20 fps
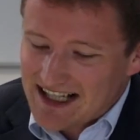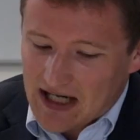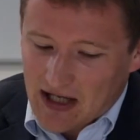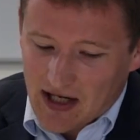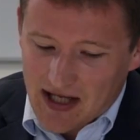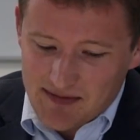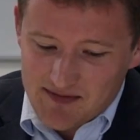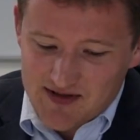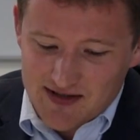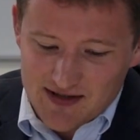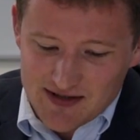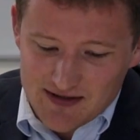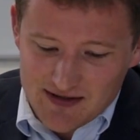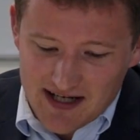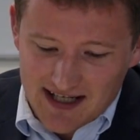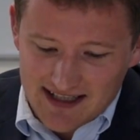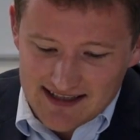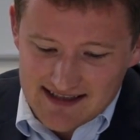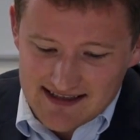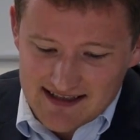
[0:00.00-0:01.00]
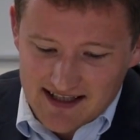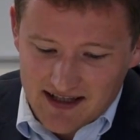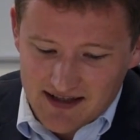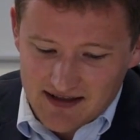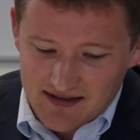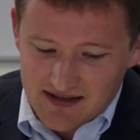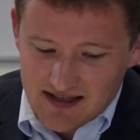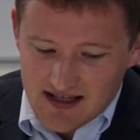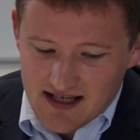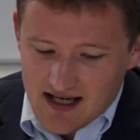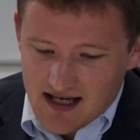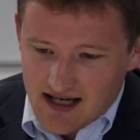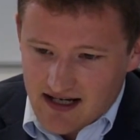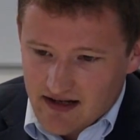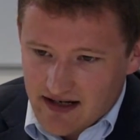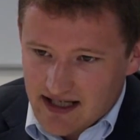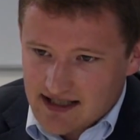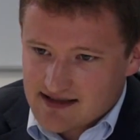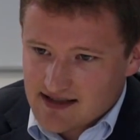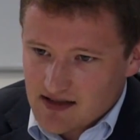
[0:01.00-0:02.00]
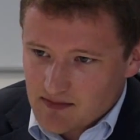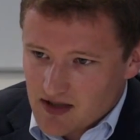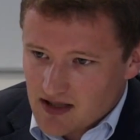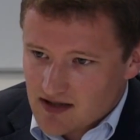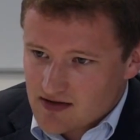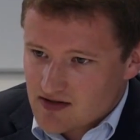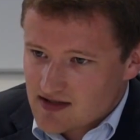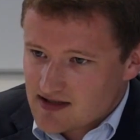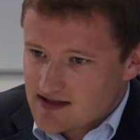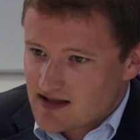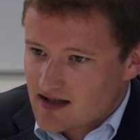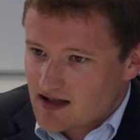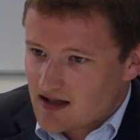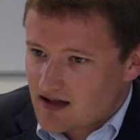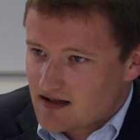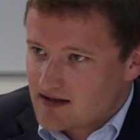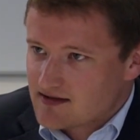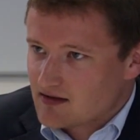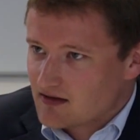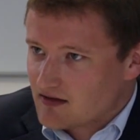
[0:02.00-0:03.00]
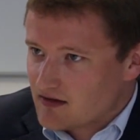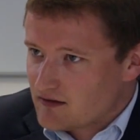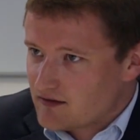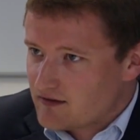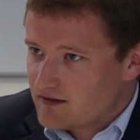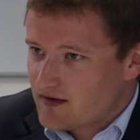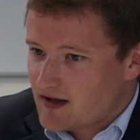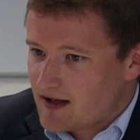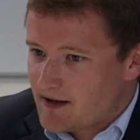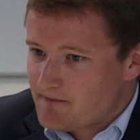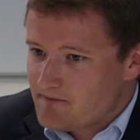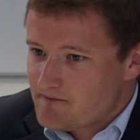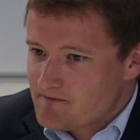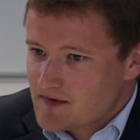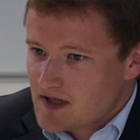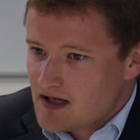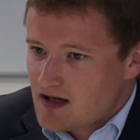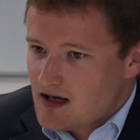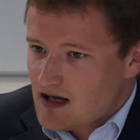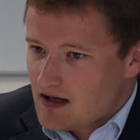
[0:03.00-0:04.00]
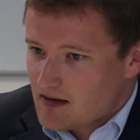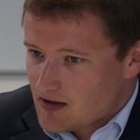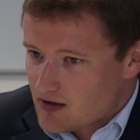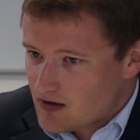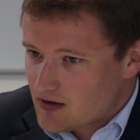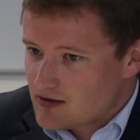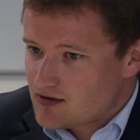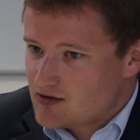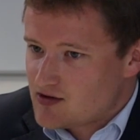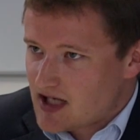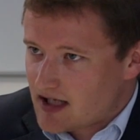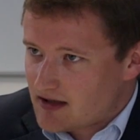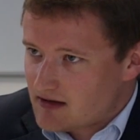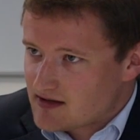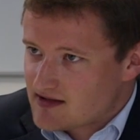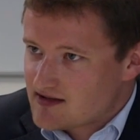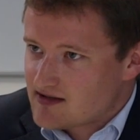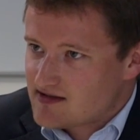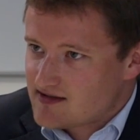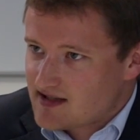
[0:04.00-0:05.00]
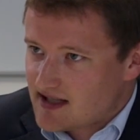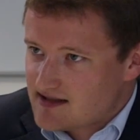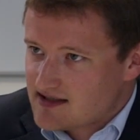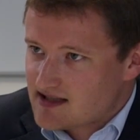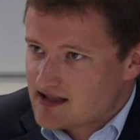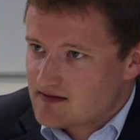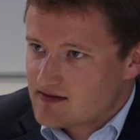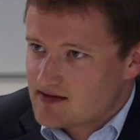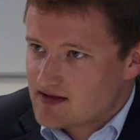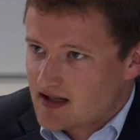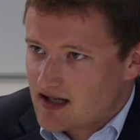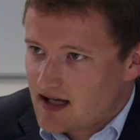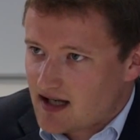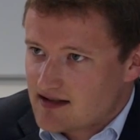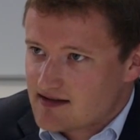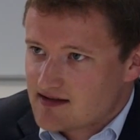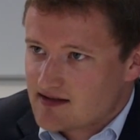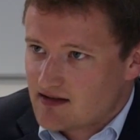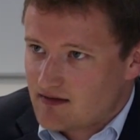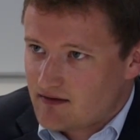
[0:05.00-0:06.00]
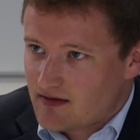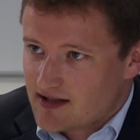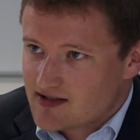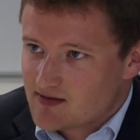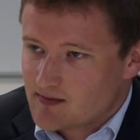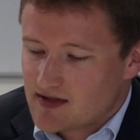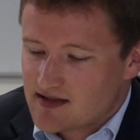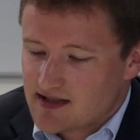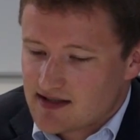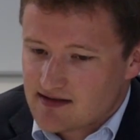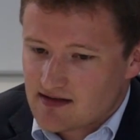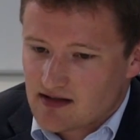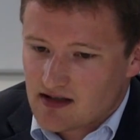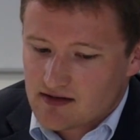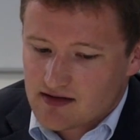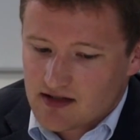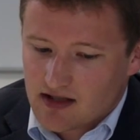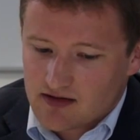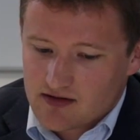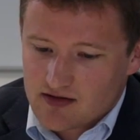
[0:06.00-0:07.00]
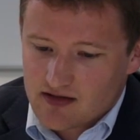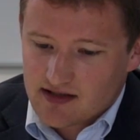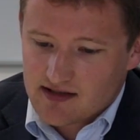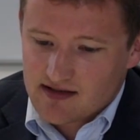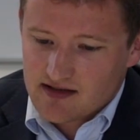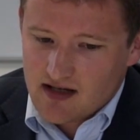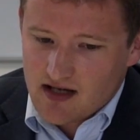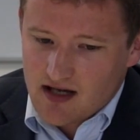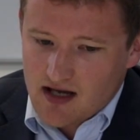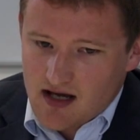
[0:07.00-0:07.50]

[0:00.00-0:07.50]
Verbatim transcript: claim to do that. So, you know, in some countries there are a lot of um, good, generous incentives to get investment into those countries.